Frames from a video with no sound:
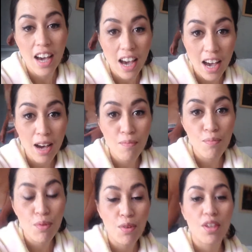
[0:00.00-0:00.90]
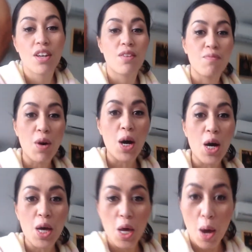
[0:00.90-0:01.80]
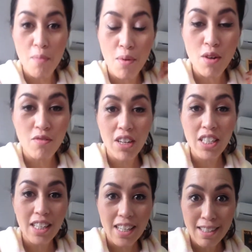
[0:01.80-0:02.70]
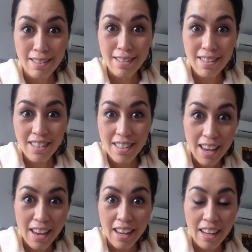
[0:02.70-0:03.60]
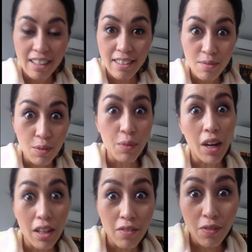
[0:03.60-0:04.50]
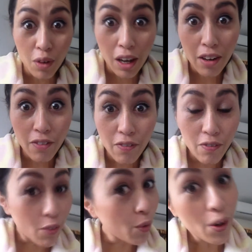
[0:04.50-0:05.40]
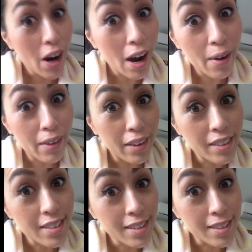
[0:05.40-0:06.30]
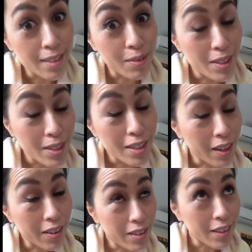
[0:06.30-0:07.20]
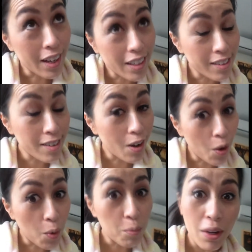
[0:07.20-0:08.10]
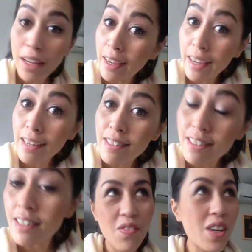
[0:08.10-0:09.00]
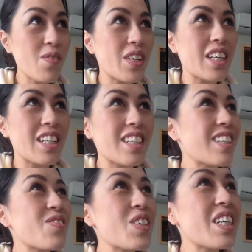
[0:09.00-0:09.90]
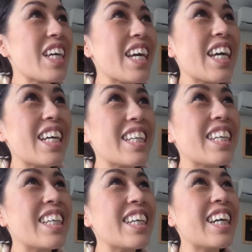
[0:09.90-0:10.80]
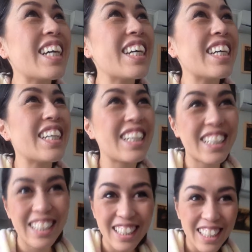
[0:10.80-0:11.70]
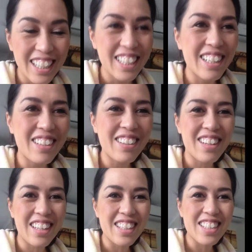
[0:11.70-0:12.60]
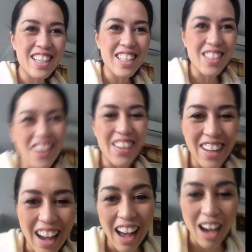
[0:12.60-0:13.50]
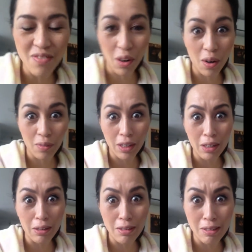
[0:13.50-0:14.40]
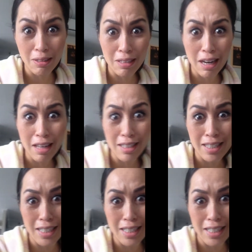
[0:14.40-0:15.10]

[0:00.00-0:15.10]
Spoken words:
up my presents, and I've been waiting for like 4 hours because I've been so excited to open it. Film it! Good morning! You look like you just woke up, probably because you just